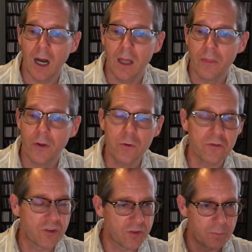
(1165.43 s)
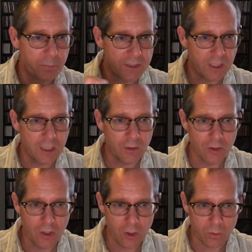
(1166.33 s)
Those particular
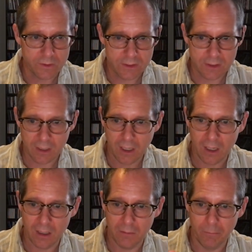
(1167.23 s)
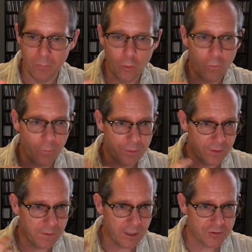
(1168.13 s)
notes move within
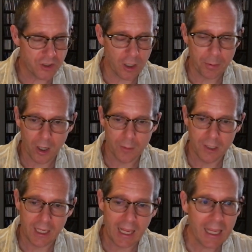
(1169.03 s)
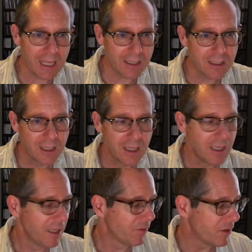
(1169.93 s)
the F sharp harmony, and
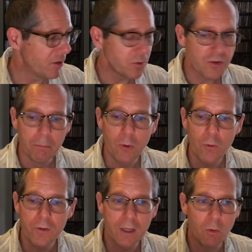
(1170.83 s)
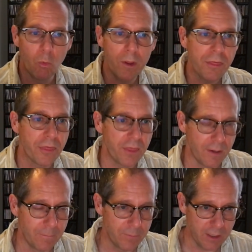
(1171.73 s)
the notes moving with
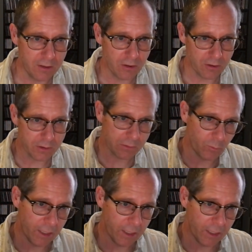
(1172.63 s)
them in her